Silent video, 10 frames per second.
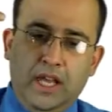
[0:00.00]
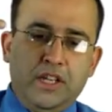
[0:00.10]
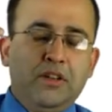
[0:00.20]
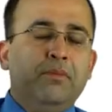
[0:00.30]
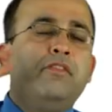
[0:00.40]

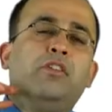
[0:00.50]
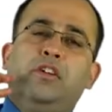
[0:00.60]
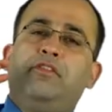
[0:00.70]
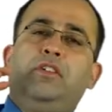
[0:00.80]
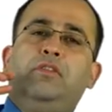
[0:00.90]

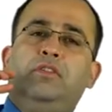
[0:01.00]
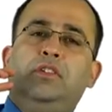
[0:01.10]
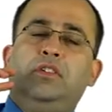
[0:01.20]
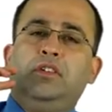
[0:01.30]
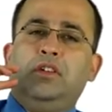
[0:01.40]
HMB45.
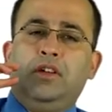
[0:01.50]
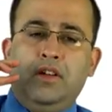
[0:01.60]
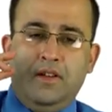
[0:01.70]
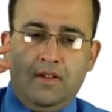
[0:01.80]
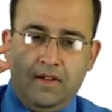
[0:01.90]

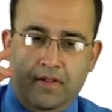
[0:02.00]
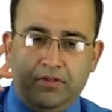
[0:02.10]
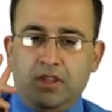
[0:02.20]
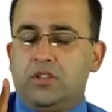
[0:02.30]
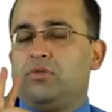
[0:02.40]

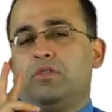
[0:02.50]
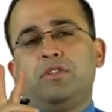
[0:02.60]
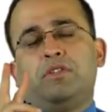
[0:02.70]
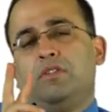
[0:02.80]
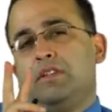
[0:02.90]
This
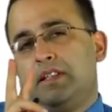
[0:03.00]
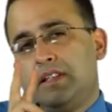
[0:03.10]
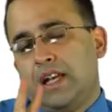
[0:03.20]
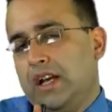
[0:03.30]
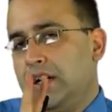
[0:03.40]
was your
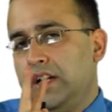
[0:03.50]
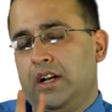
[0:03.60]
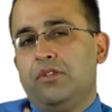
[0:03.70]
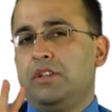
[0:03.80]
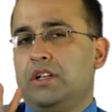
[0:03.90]
second
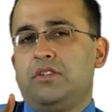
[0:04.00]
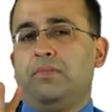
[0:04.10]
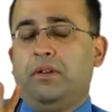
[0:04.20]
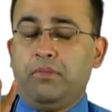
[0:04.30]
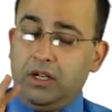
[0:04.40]
endogenous
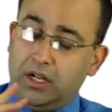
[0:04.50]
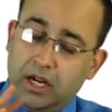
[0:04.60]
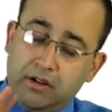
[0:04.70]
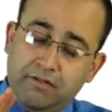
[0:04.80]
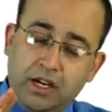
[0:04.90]
pigment
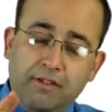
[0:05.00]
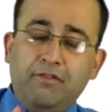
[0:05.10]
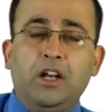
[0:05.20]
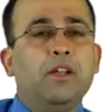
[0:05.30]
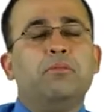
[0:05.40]
and very
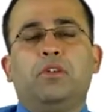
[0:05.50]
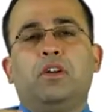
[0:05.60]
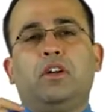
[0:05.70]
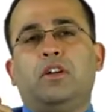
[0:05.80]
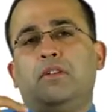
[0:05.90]
very
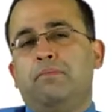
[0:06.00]
important.